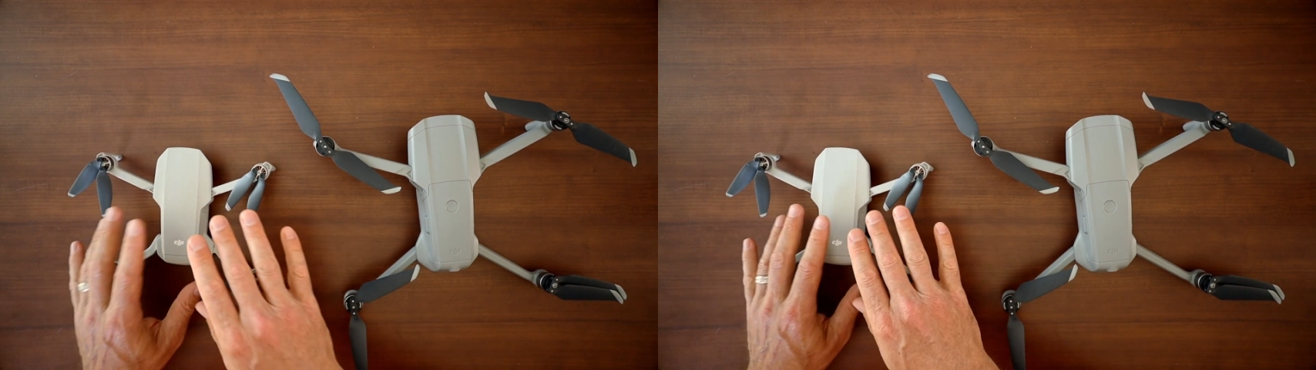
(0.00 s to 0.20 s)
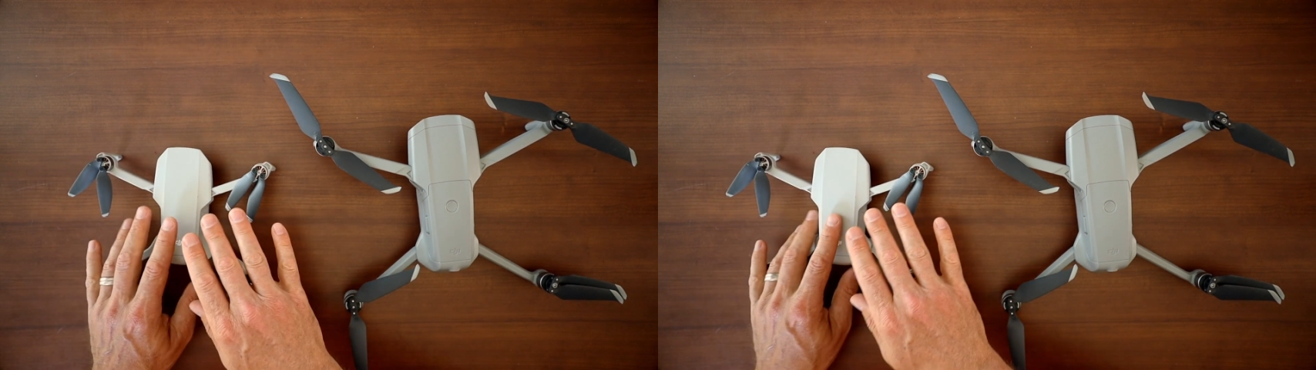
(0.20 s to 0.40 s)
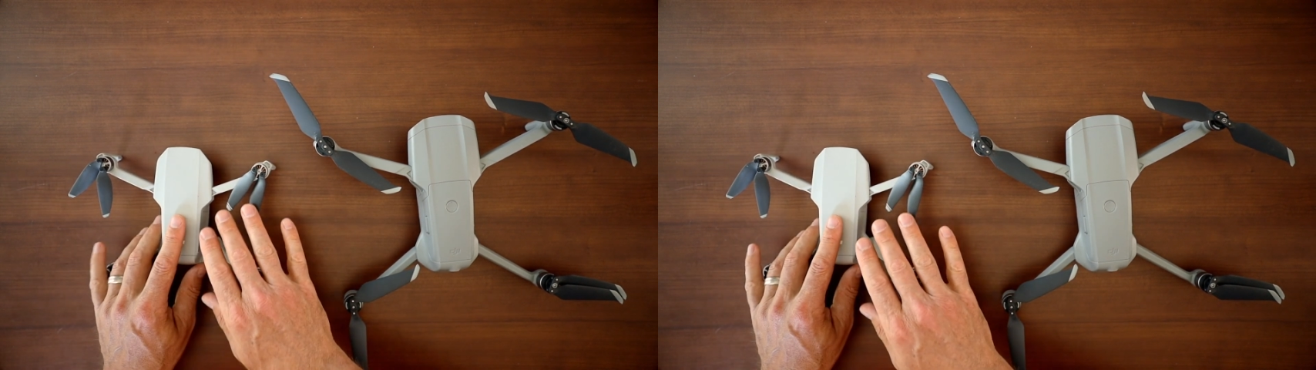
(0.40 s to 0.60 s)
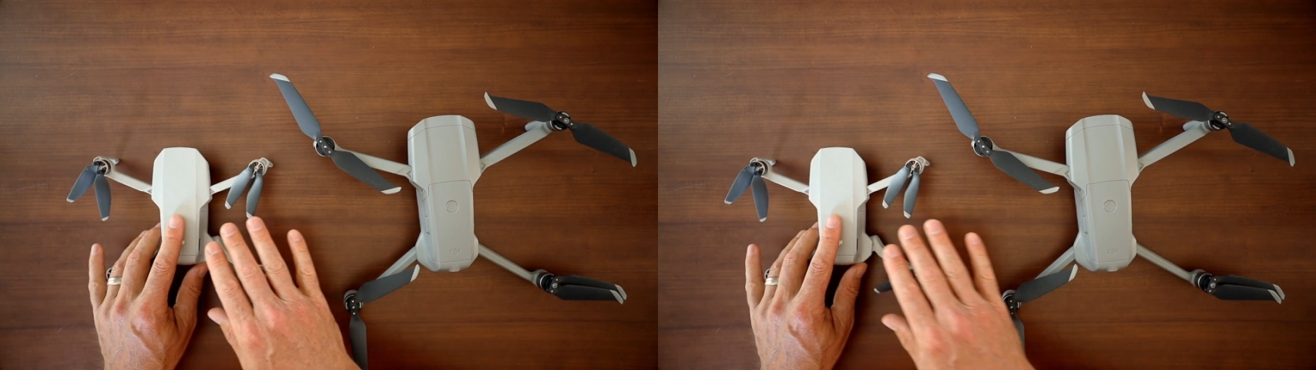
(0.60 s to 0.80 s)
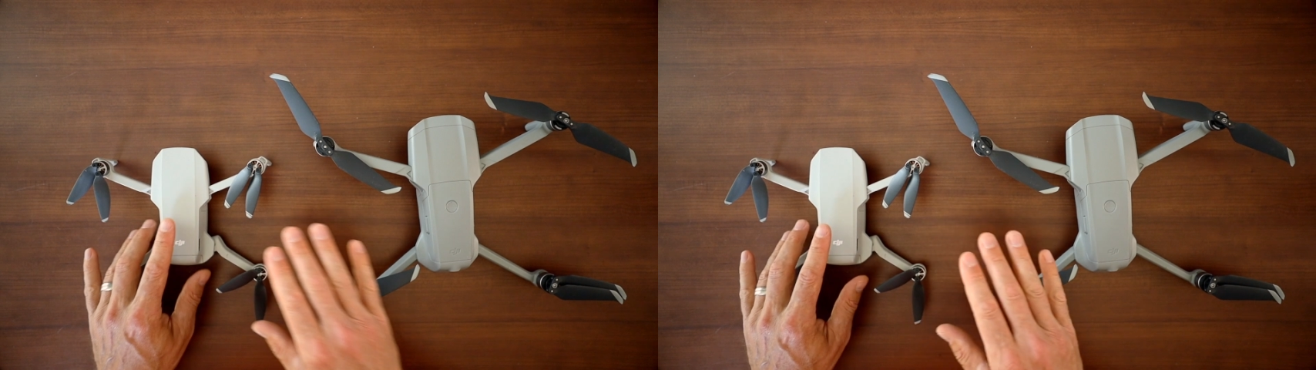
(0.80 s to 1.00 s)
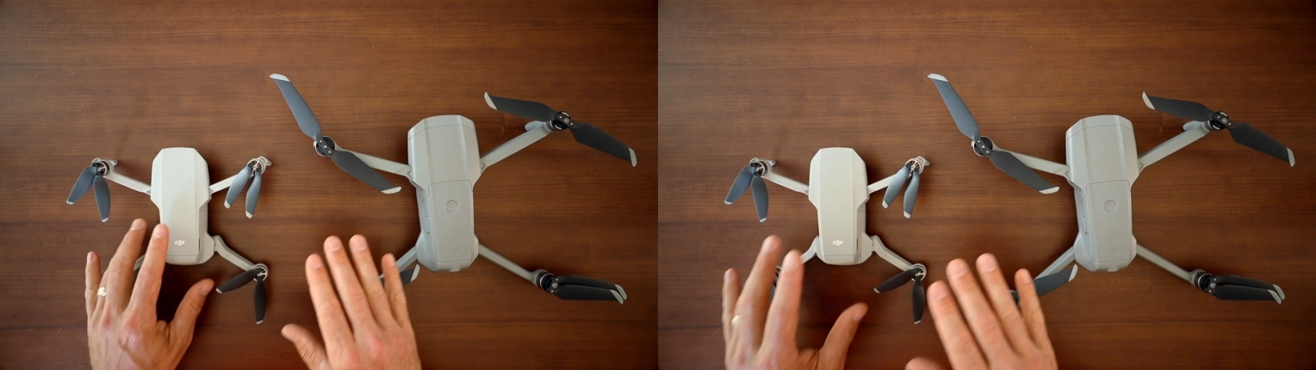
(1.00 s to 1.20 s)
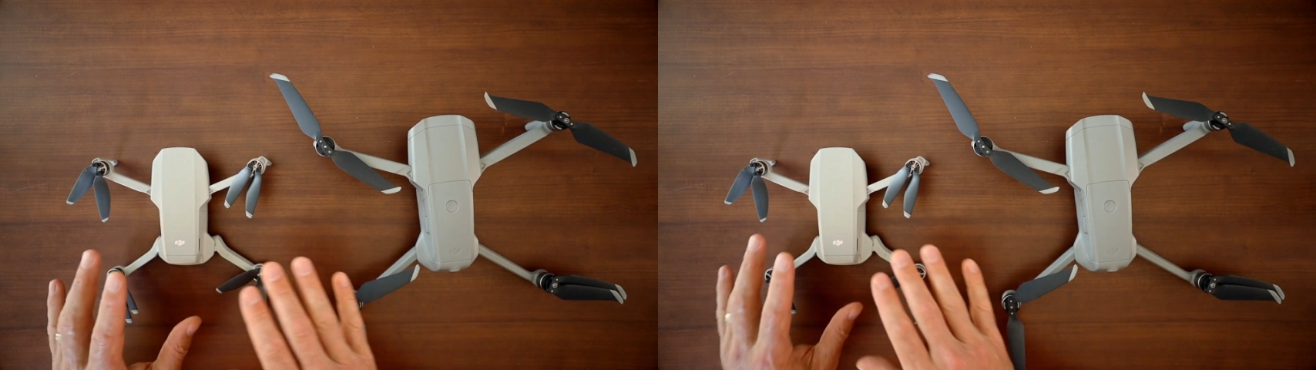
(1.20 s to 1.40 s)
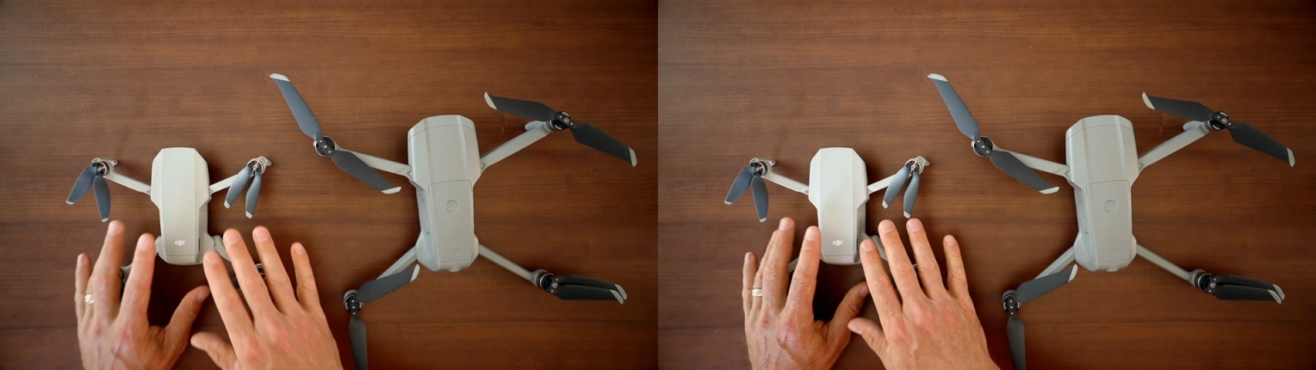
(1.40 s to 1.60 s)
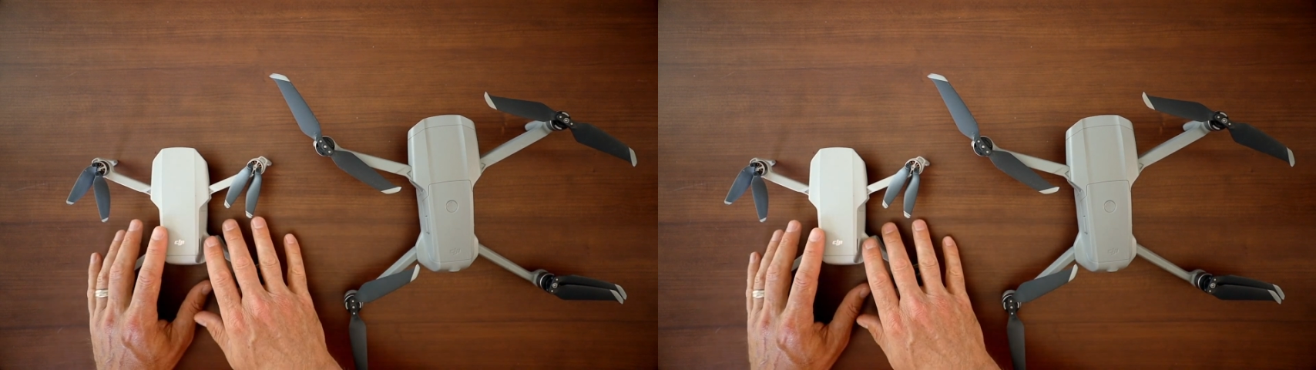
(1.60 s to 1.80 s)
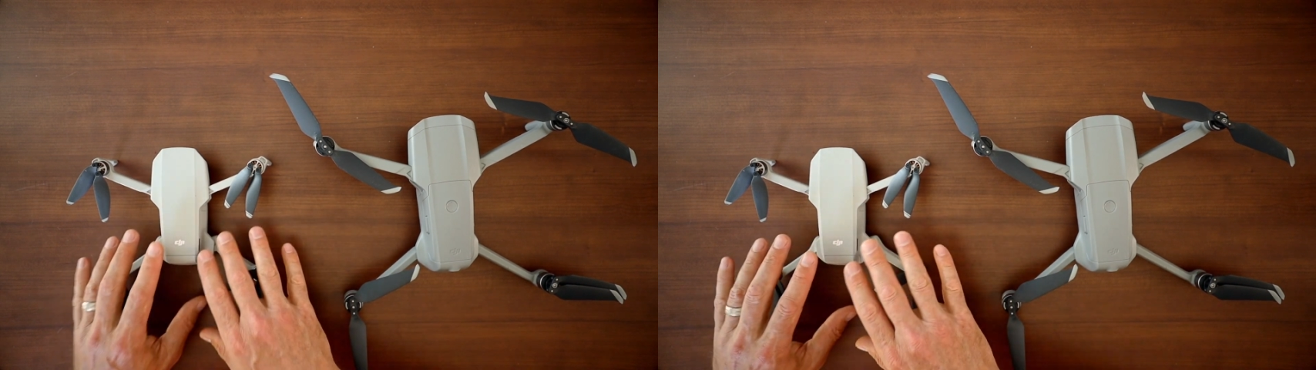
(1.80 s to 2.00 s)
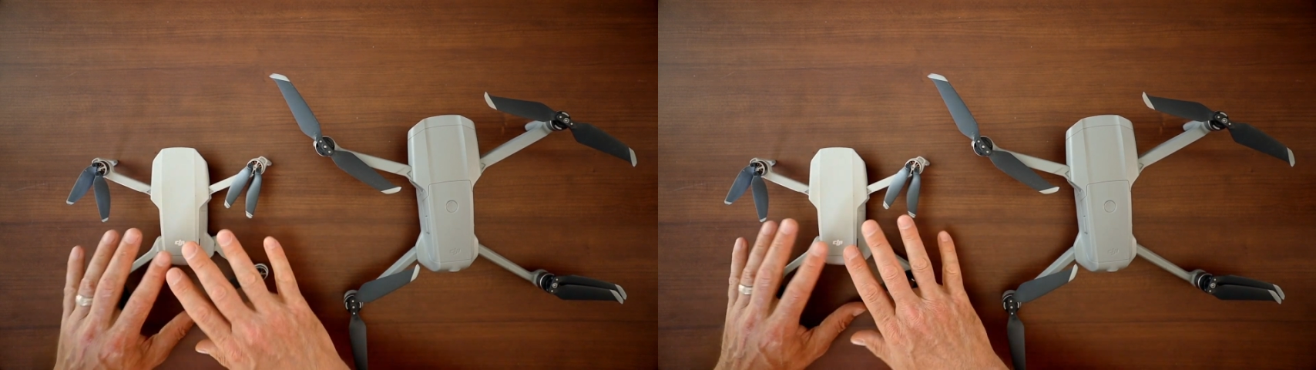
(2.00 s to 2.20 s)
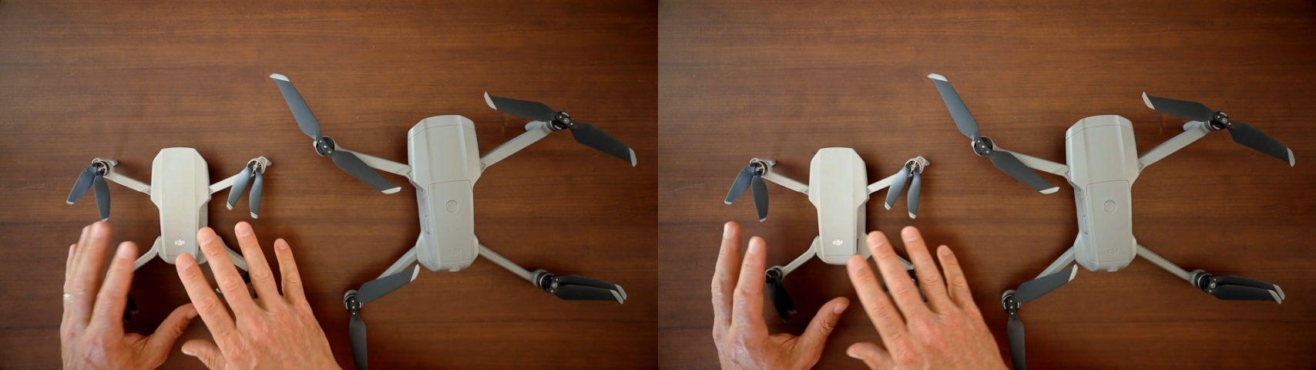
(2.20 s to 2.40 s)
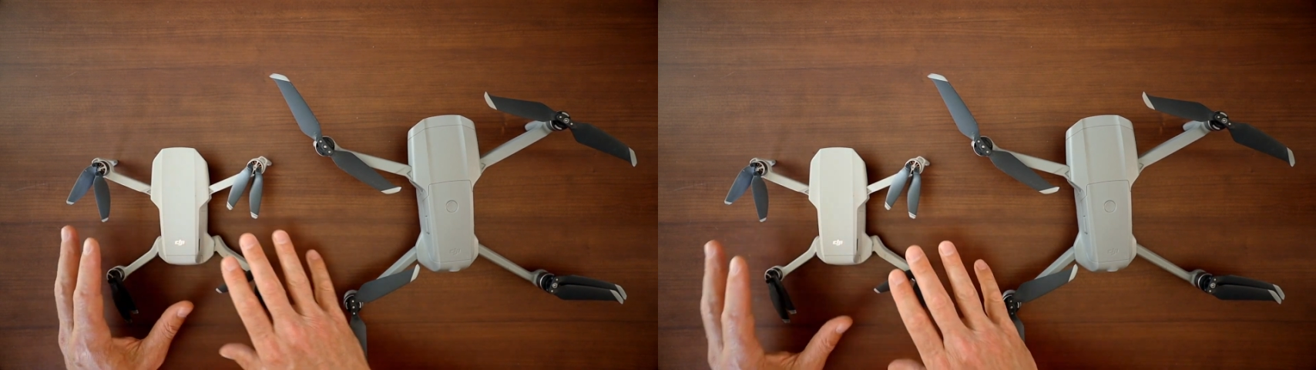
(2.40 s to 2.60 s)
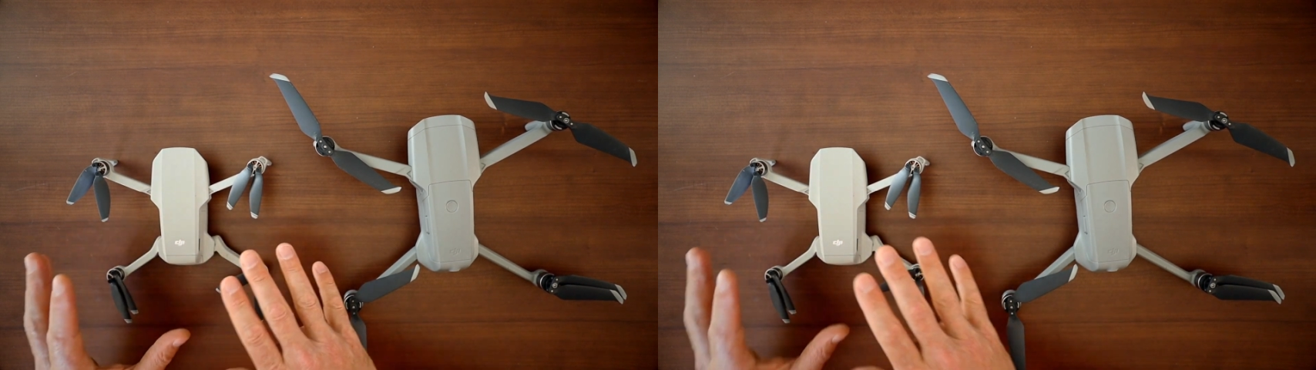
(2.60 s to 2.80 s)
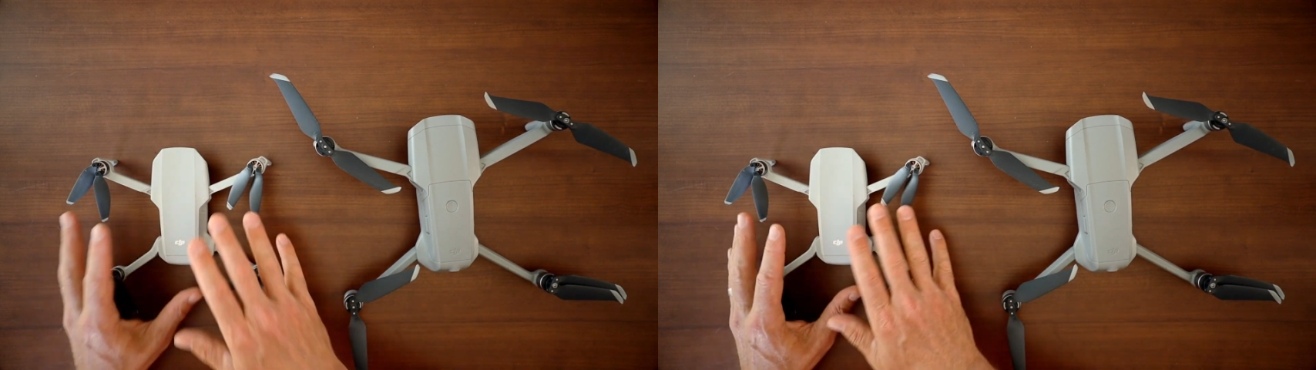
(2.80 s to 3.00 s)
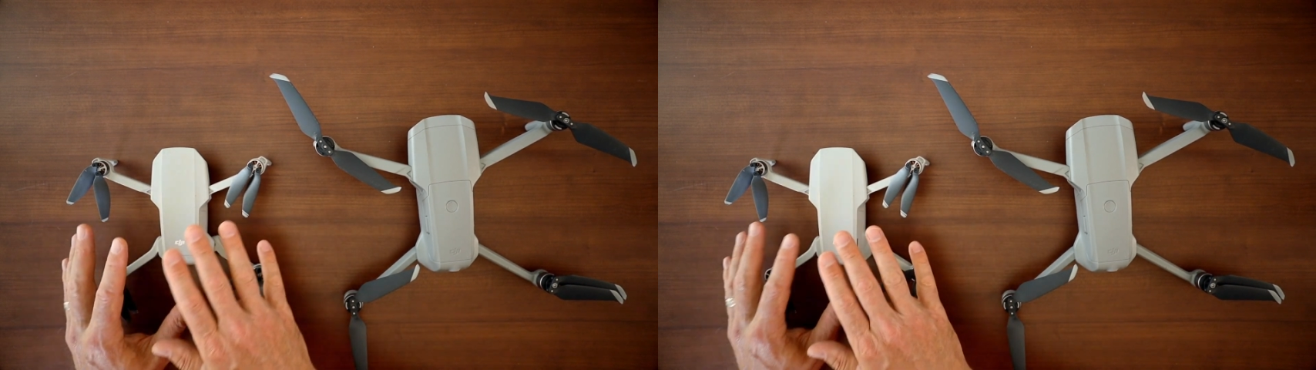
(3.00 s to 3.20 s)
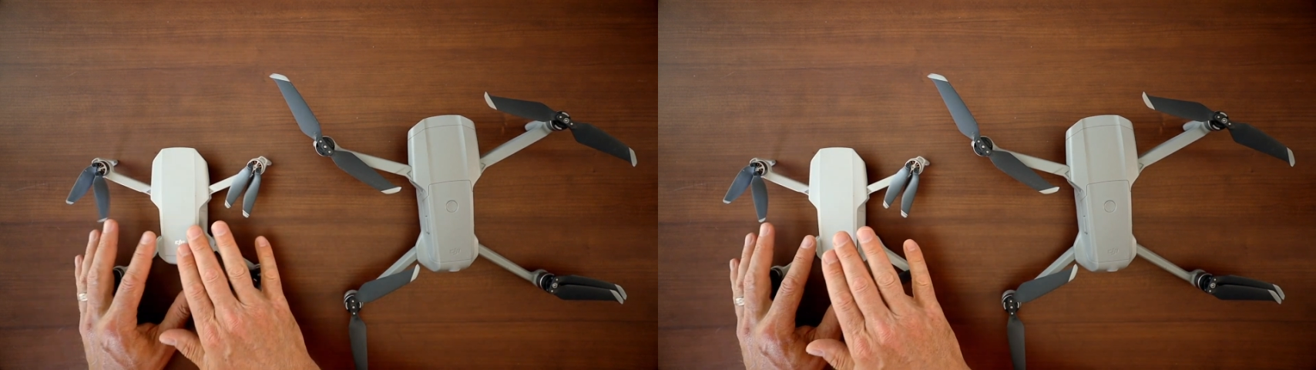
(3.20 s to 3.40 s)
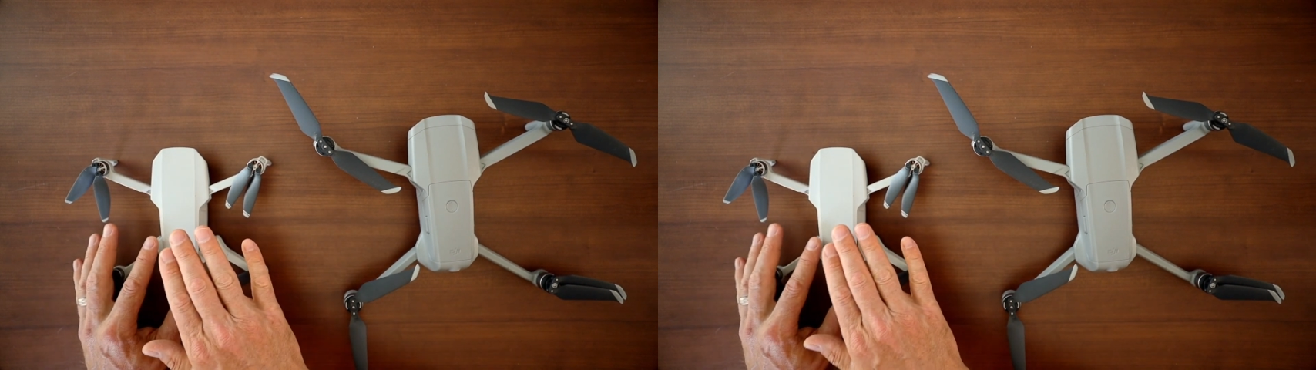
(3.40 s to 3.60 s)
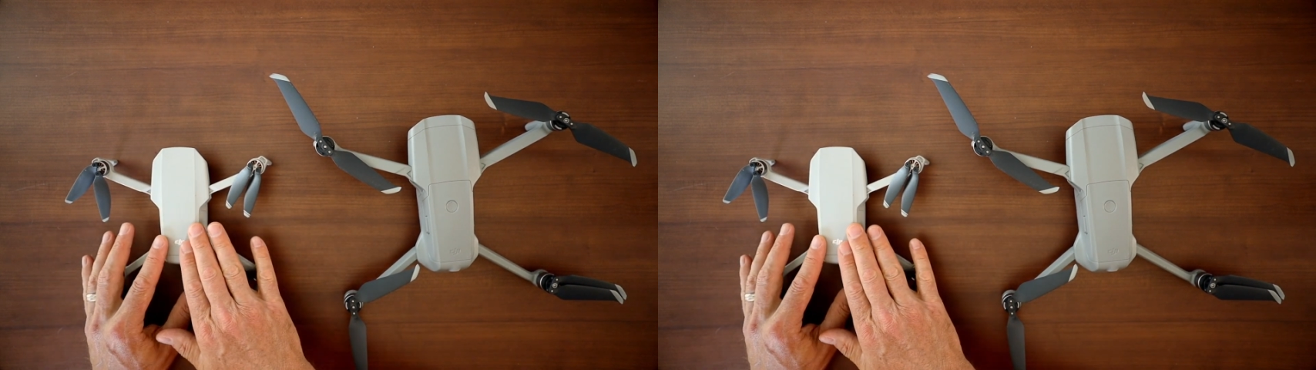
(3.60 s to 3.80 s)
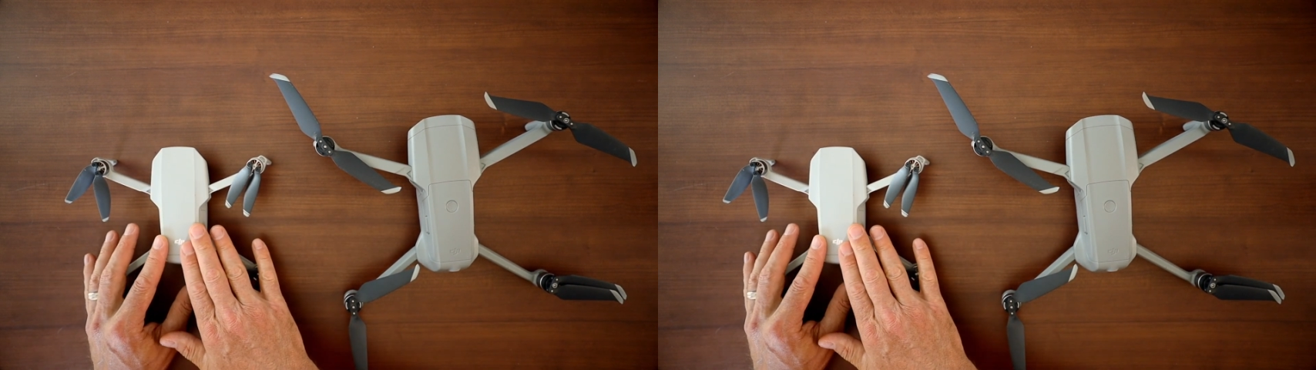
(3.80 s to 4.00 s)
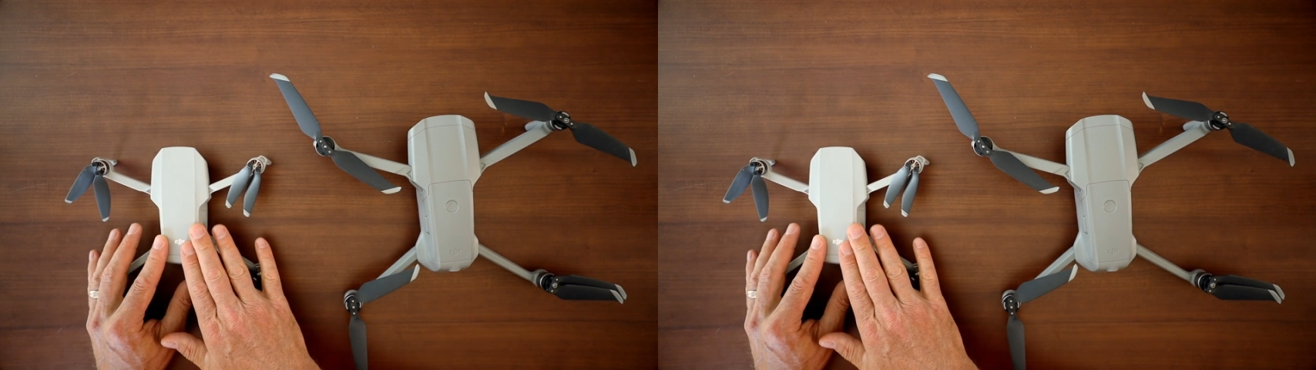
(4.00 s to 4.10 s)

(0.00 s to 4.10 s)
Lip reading: Nobody's mouth can be seen.